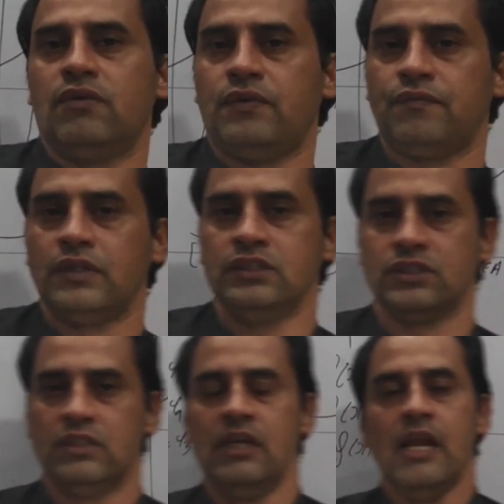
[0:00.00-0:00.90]
of a
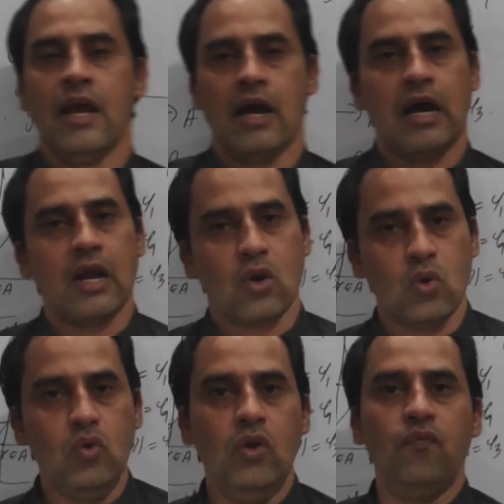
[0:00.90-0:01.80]
function or
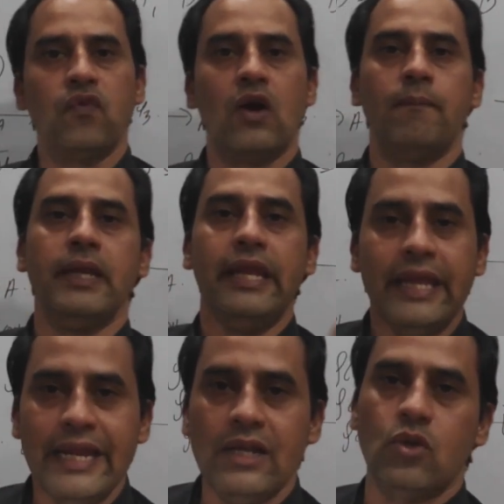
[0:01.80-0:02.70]
rule from
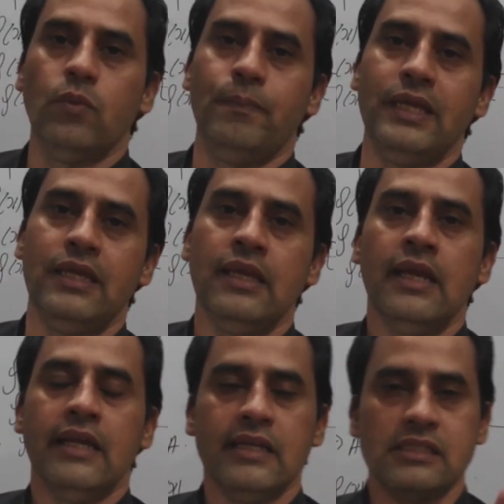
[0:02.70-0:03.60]
a to b
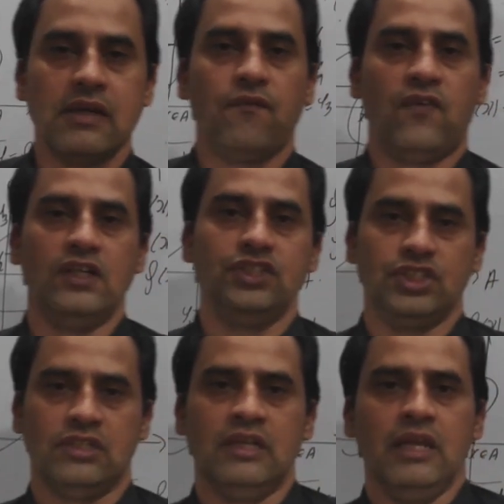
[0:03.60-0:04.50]
is a
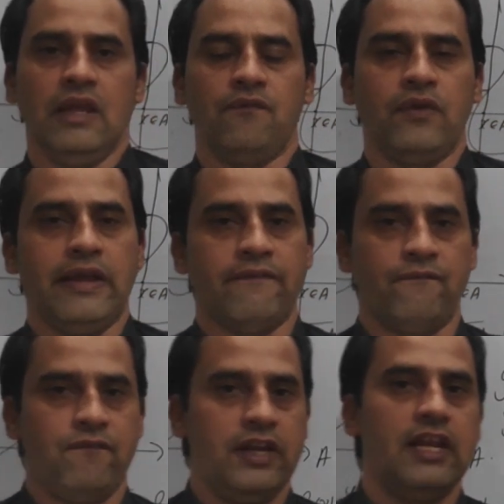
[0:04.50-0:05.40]
function if
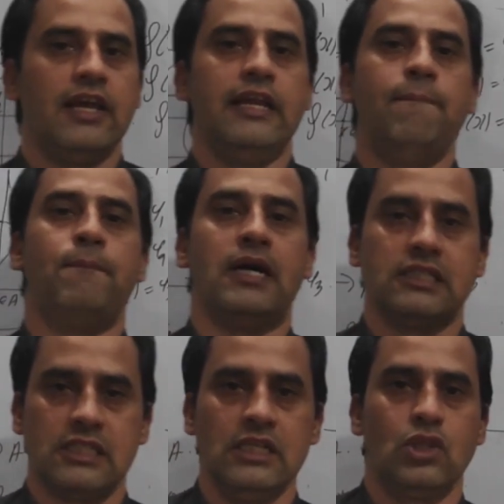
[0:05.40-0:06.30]
every line
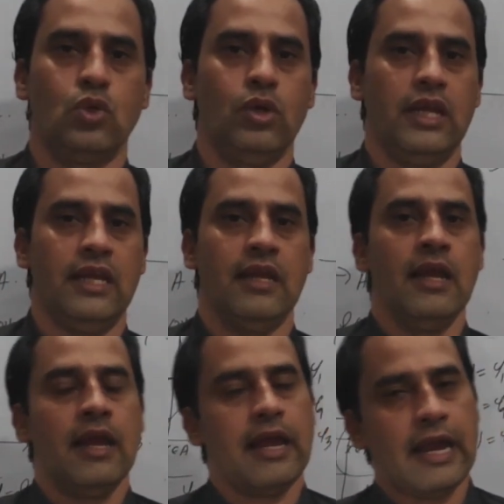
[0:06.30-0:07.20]
passing through a
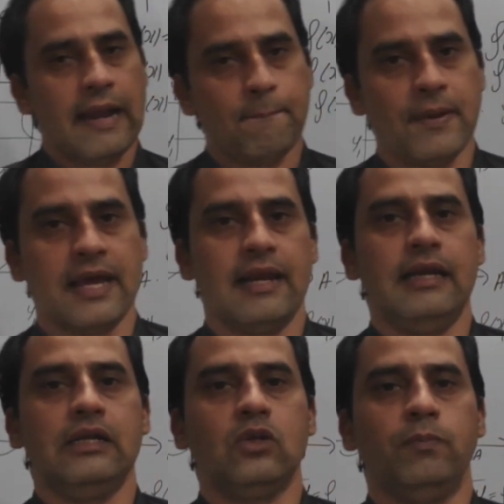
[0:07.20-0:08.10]
and
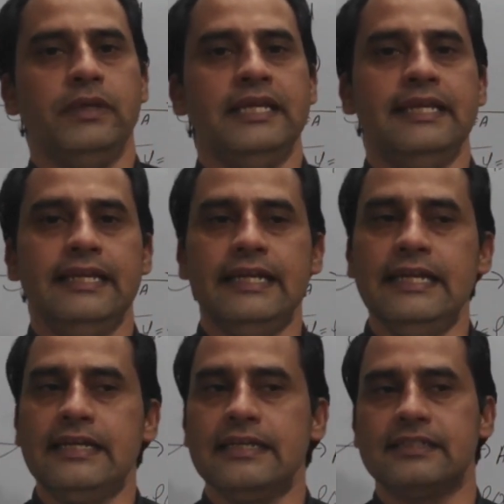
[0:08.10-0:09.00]
parallel to b
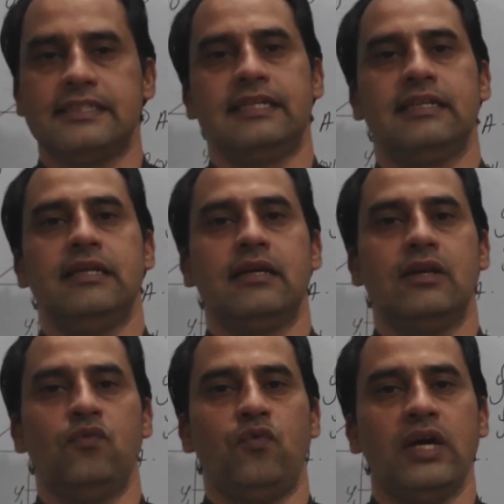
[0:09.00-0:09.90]
intersect the
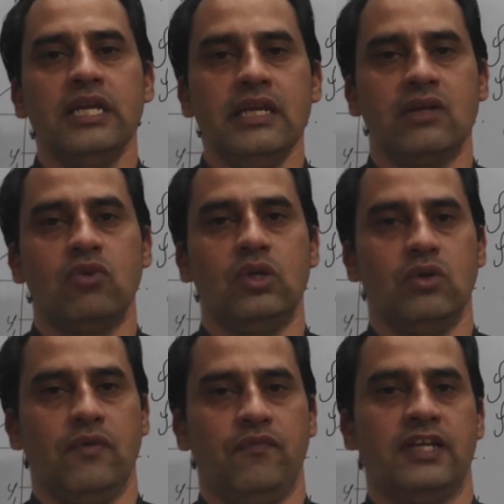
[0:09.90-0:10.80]
curve y equal to
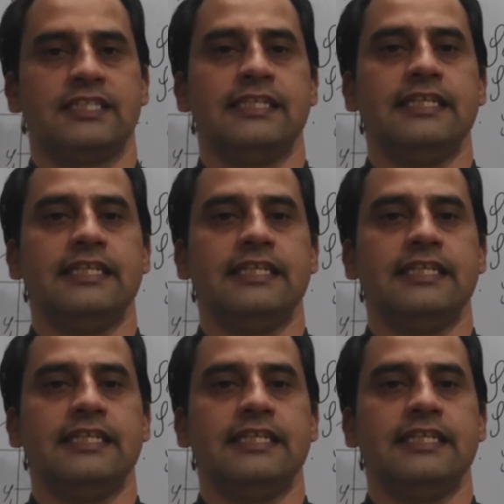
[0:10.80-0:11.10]
fx